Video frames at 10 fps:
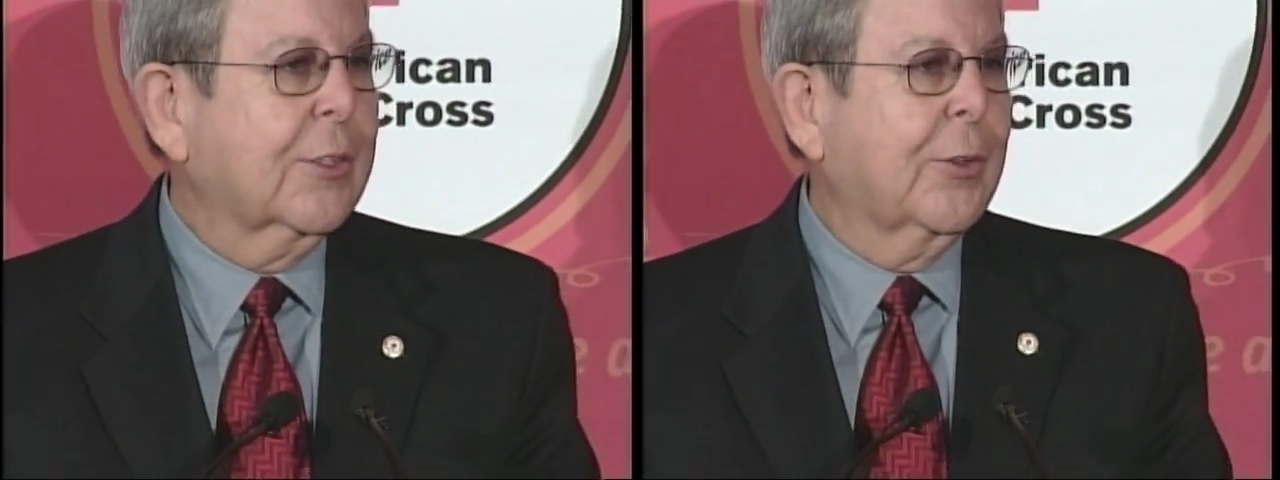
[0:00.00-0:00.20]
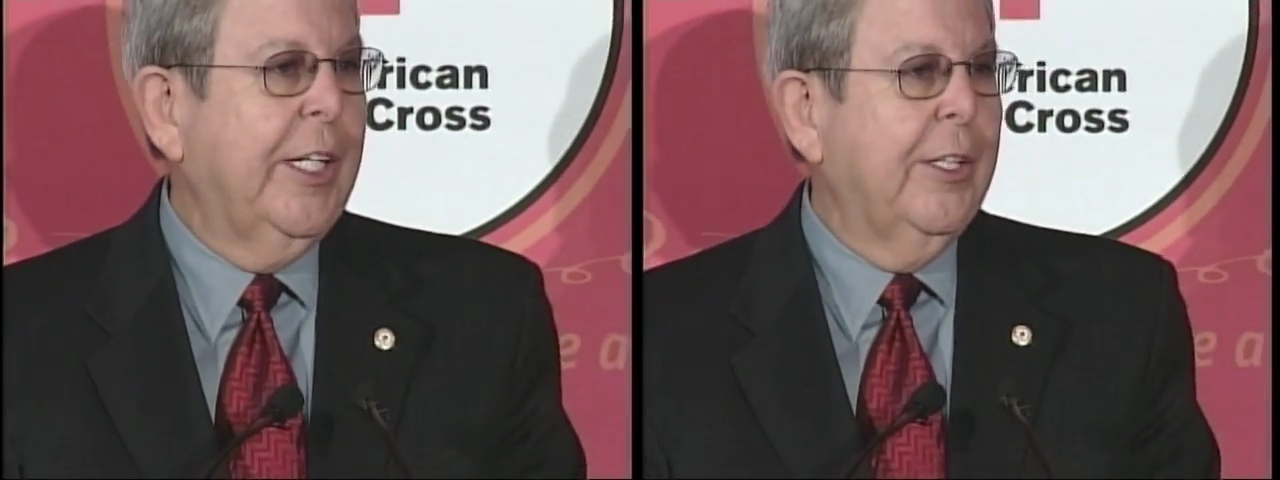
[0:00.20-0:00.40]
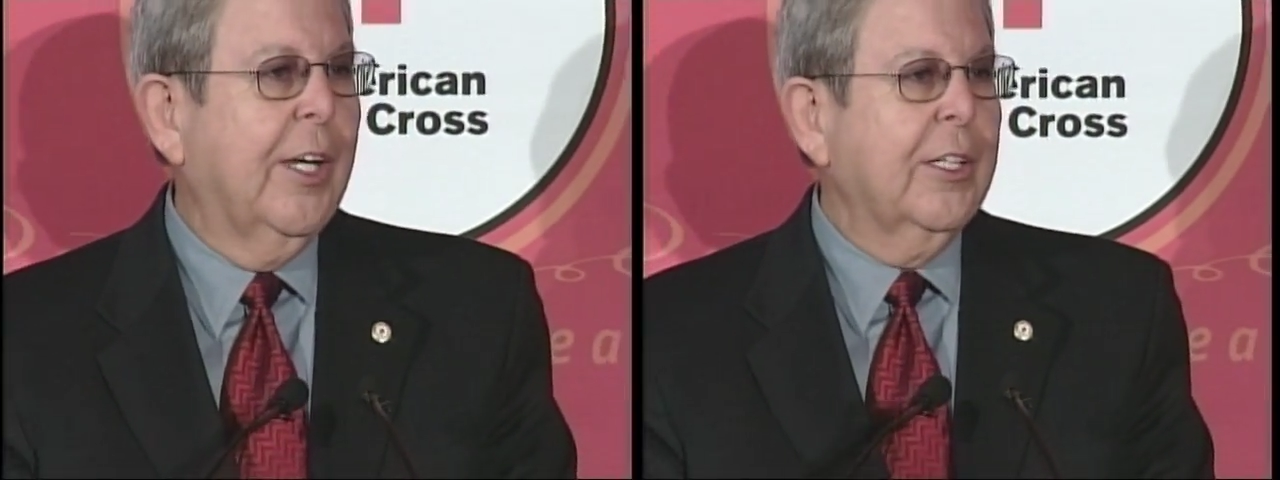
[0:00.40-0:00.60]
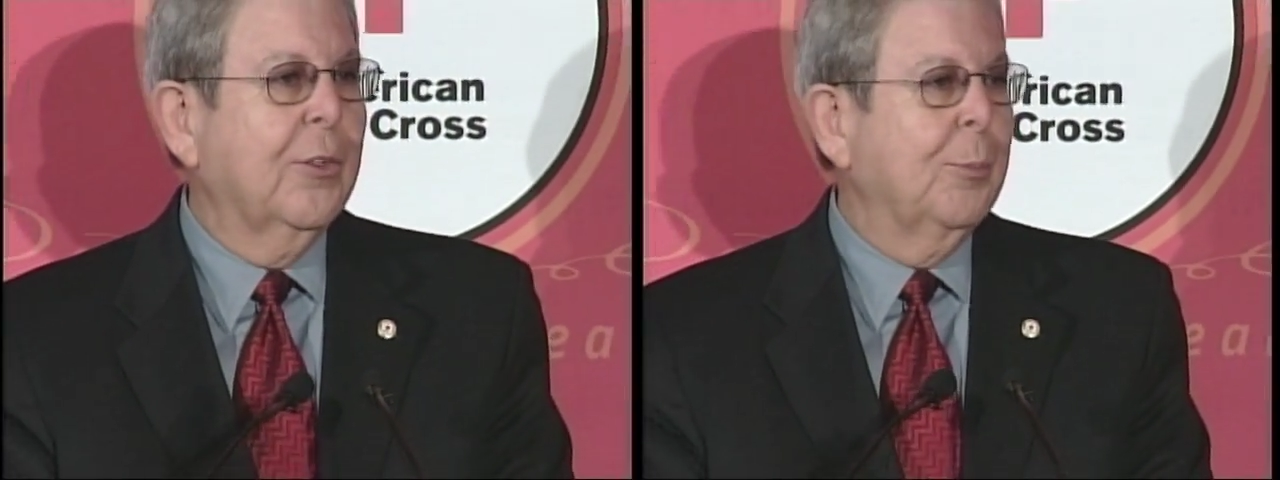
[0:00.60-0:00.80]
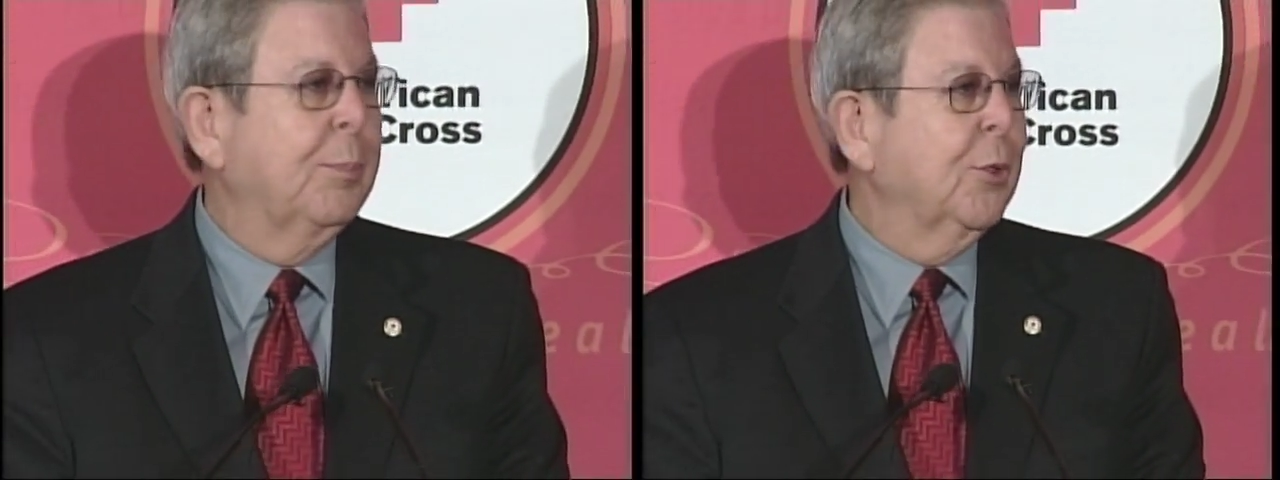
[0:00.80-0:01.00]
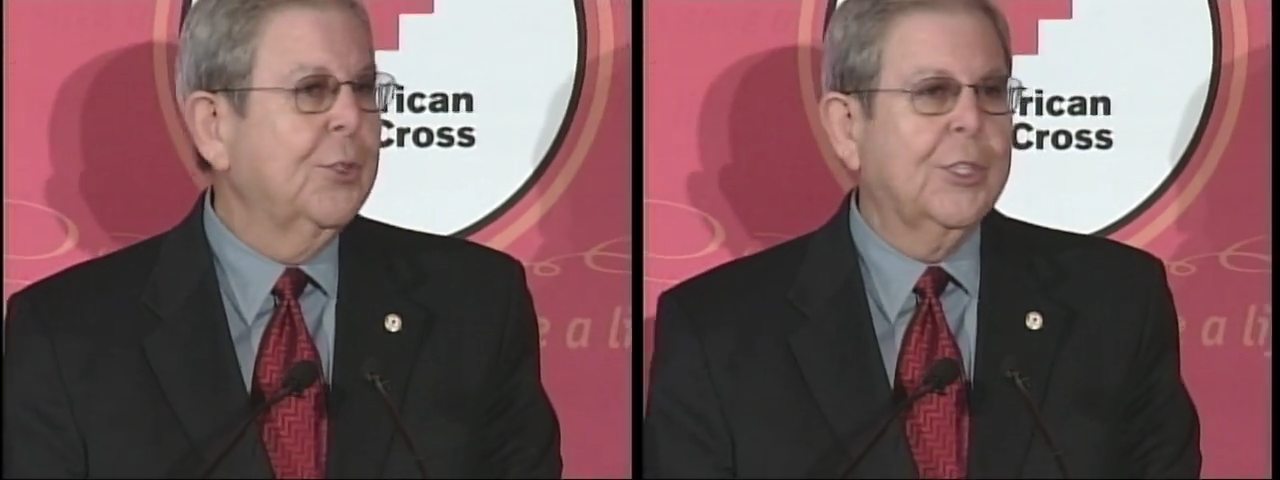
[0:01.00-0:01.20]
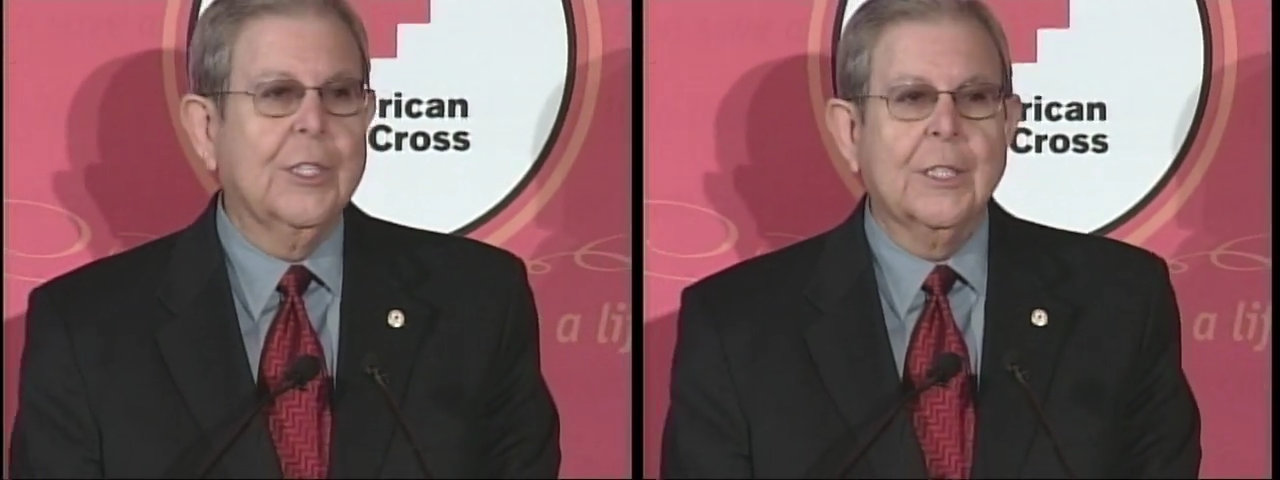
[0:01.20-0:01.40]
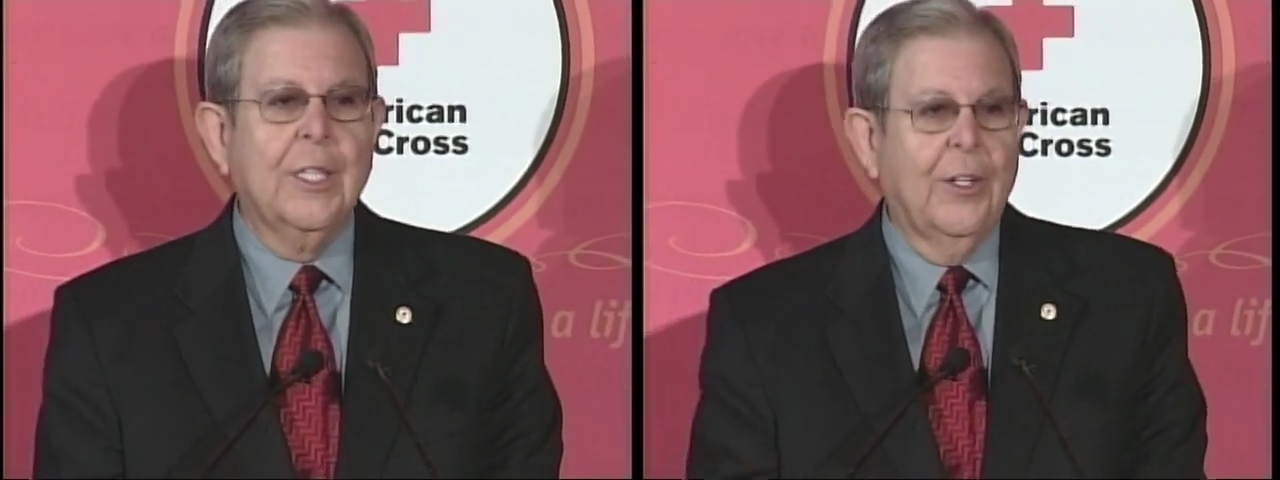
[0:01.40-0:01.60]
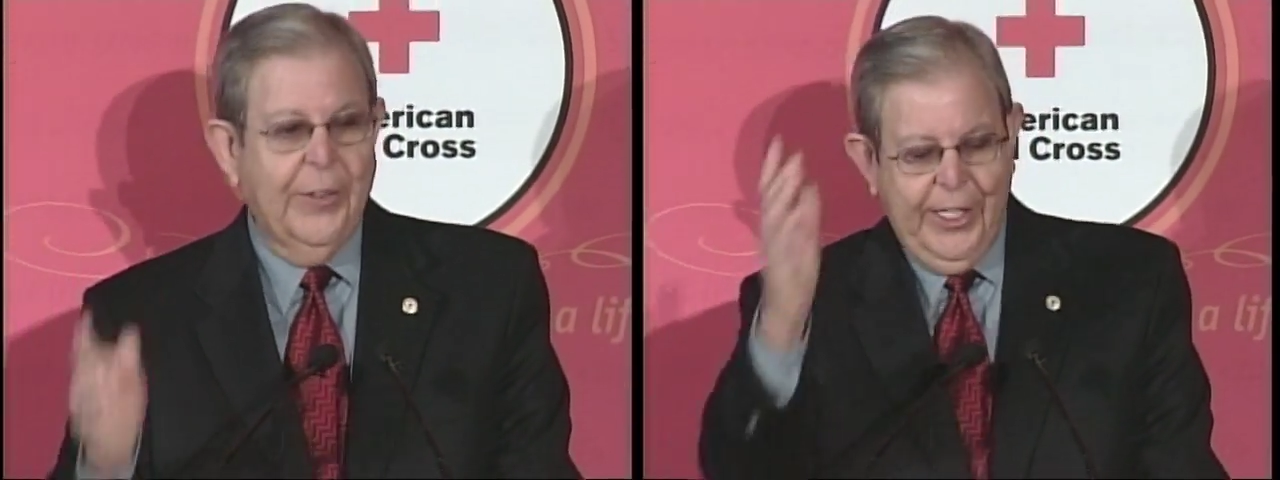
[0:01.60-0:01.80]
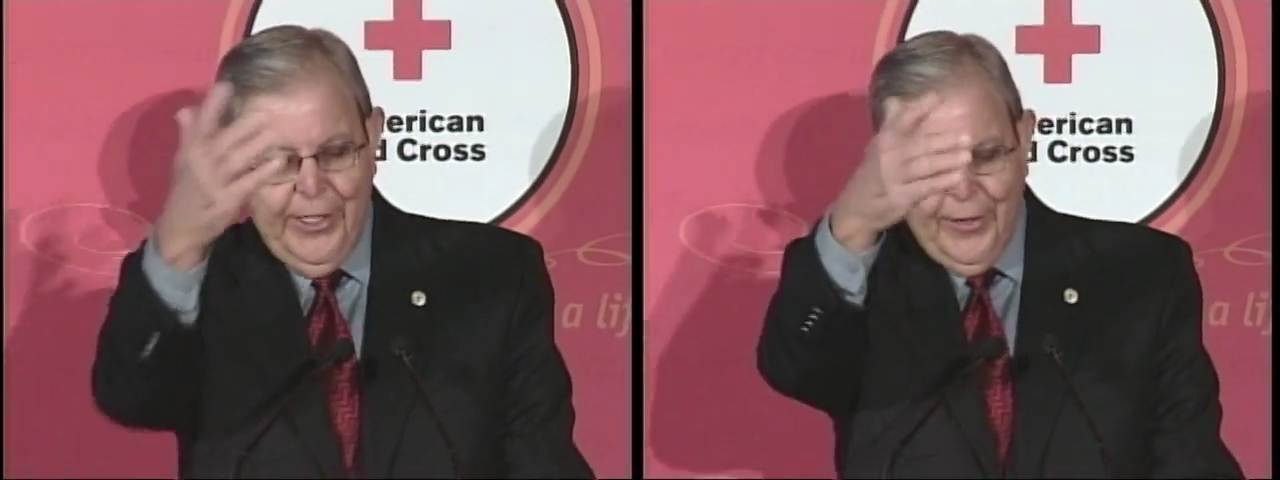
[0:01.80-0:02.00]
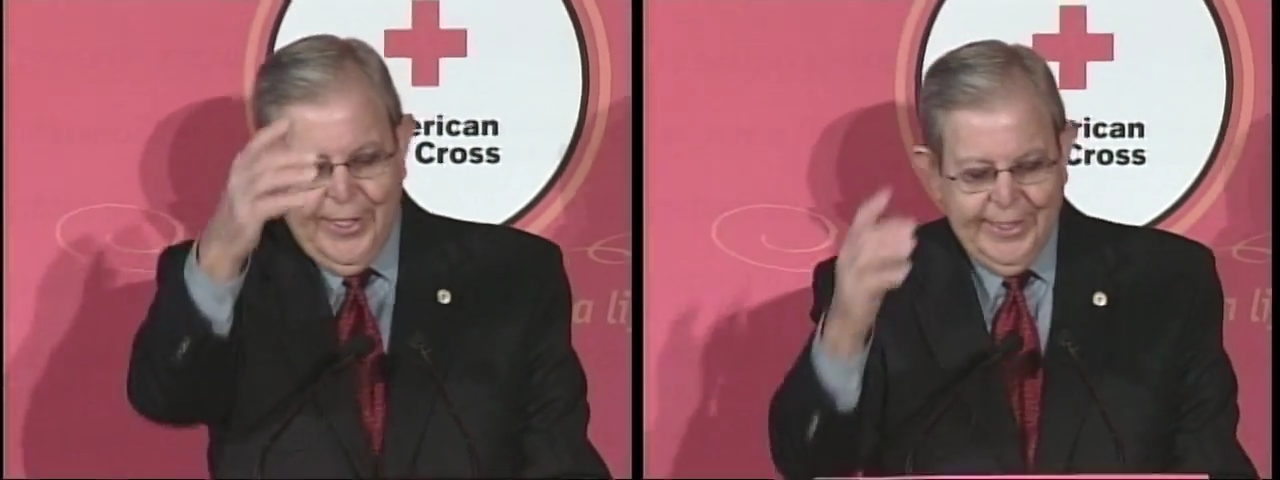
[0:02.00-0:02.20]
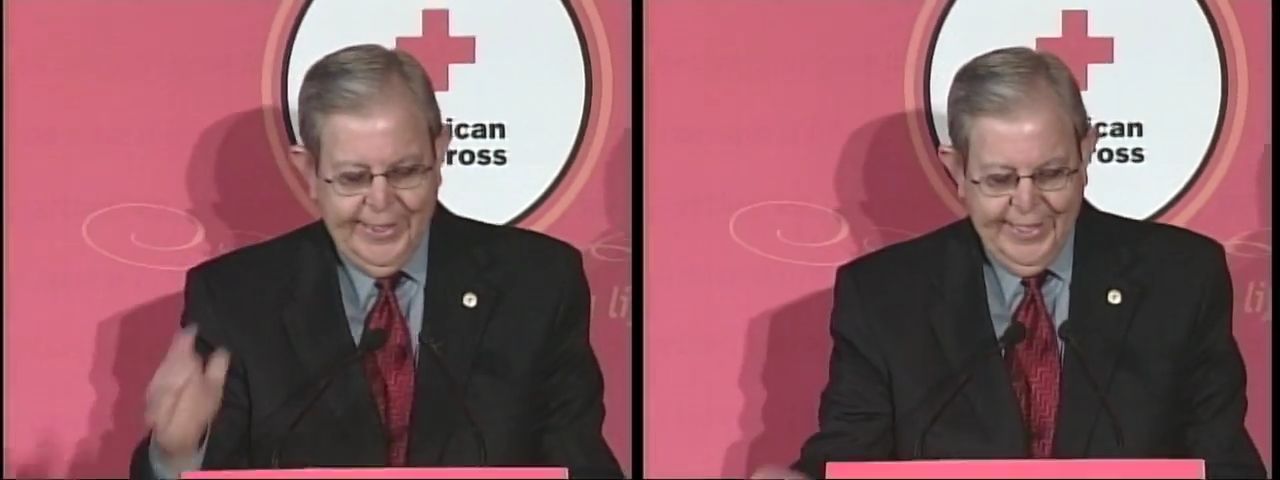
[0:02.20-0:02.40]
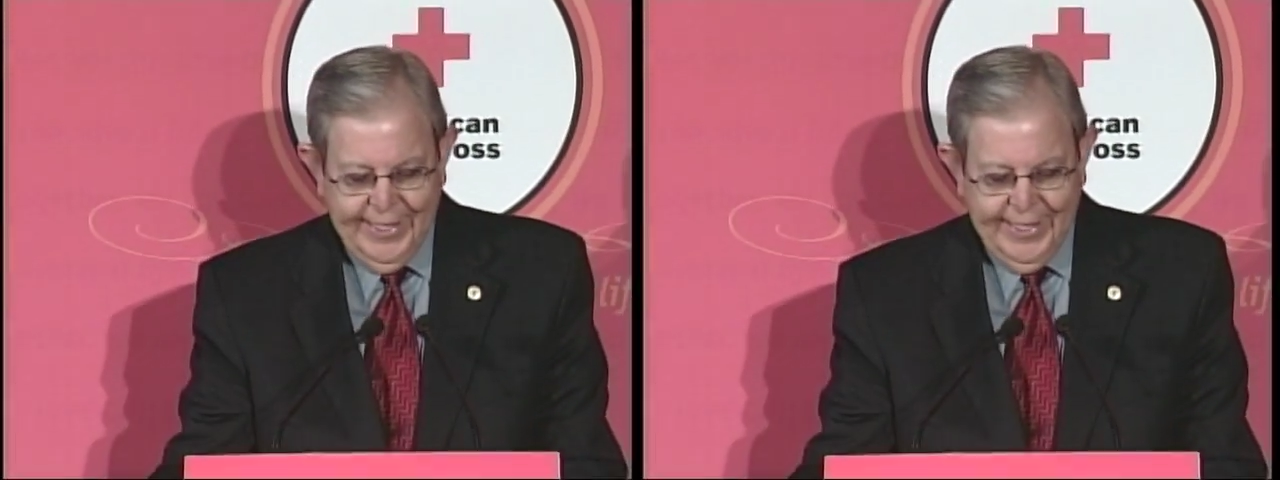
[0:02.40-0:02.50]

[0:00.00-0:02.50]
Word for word: where are you, Dr. Bruce? Oh, here you are.